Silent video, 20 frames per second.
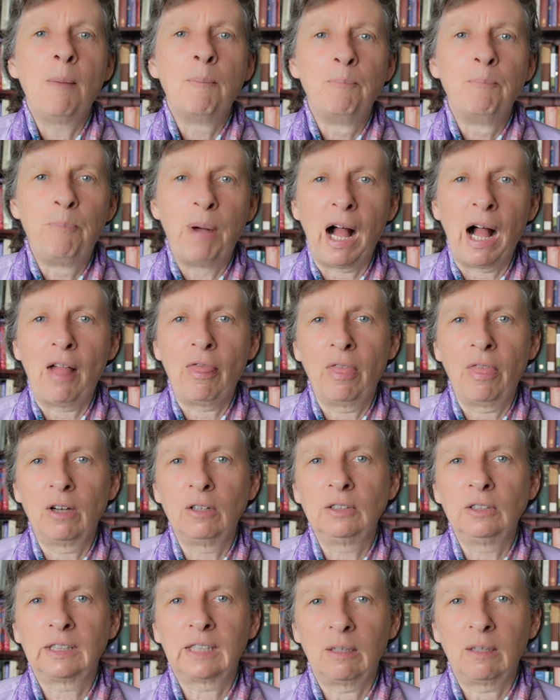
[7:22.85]
but
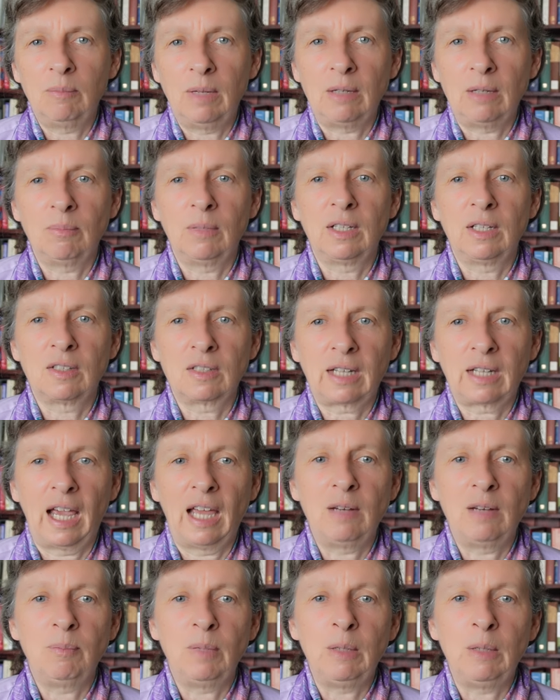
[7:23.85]
those commitments
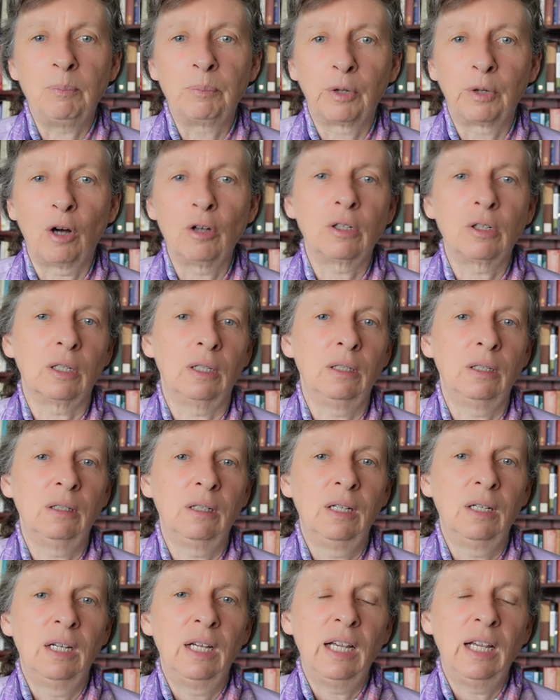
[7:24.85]
can be broken
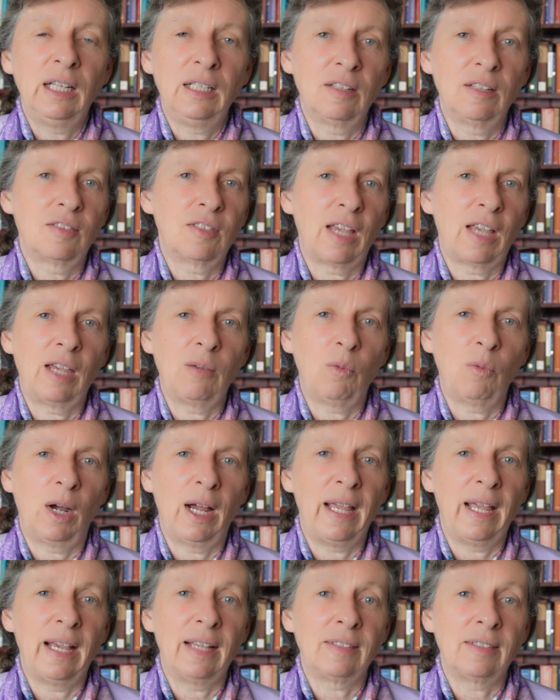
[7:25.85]
in the same
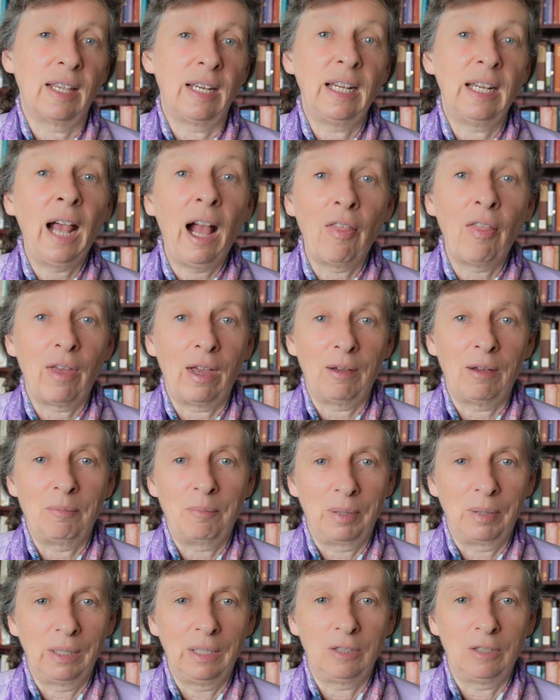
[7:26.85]
way as any other
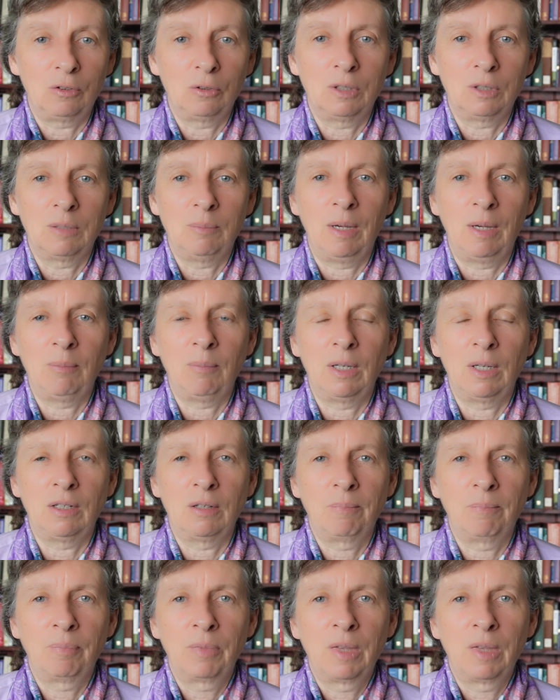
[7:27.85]
political commitment.